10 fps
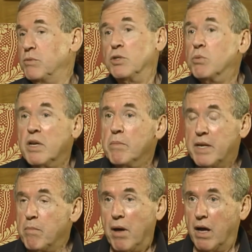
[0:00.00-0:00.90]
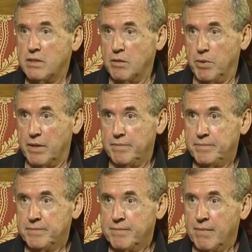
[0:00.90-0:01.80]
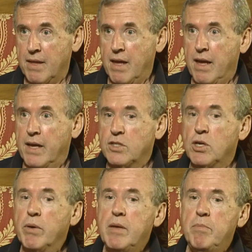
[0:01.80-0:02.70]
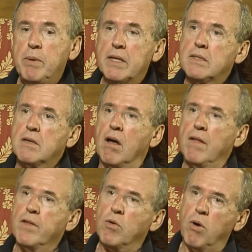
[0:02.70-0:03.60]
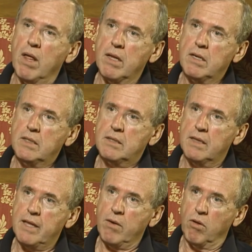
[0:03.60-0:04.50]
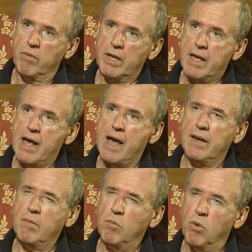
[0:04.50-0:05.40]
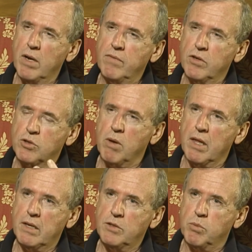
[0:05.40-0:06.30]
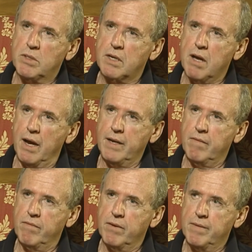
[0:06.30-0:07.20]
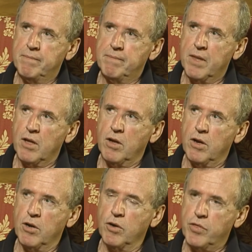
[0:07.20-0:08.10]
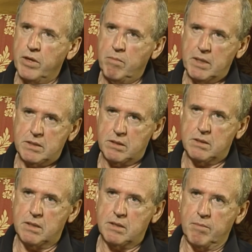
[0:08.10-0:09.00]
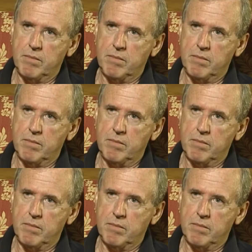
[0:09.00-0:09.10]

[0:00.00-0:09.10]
which would have been impossible. So he built on the qualities that they already had. And one of those qualities was a kind of earthy mysticism.